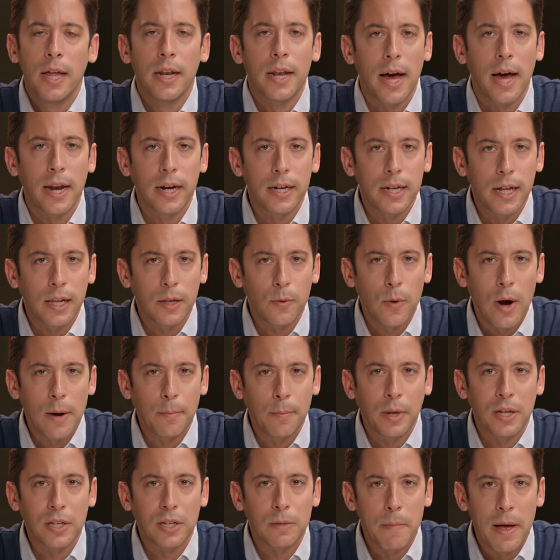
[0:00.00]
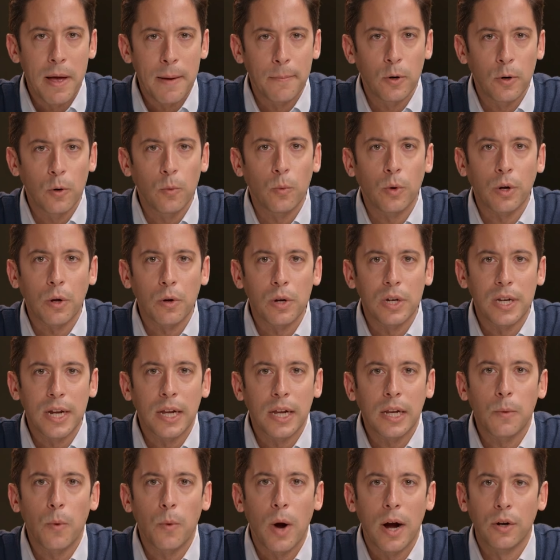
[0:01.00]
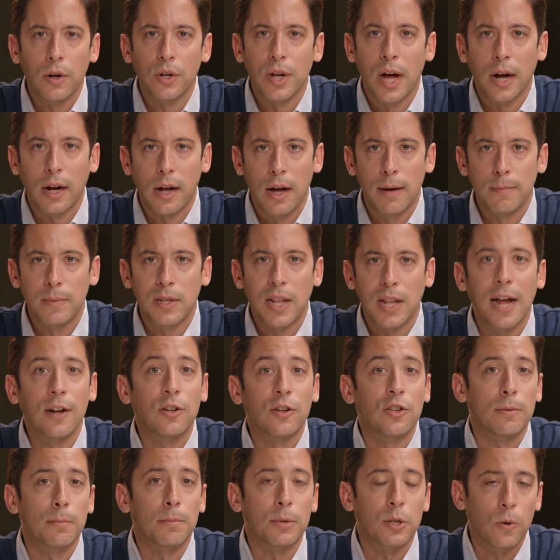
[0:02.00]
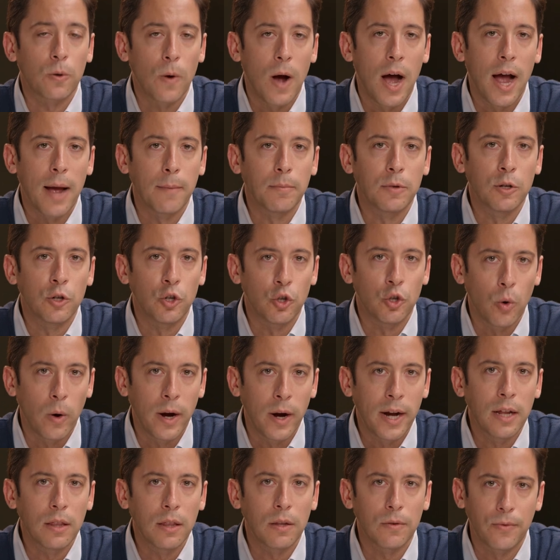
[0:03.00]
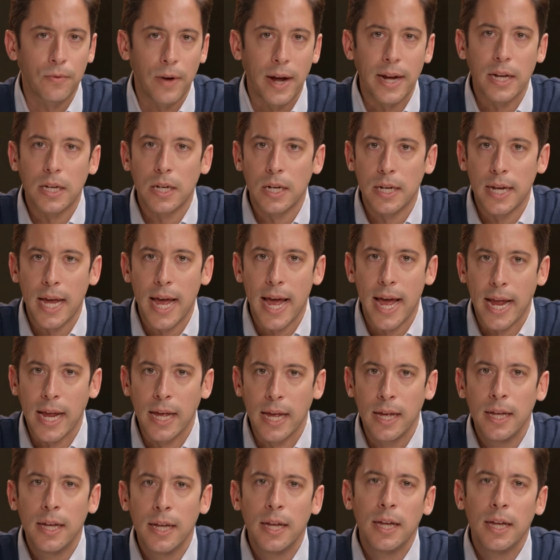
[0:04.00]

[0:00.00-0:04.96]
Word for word: Not a Daily Wire Plus member? Well, go to dailywire.com slash subscribe to join the fight today.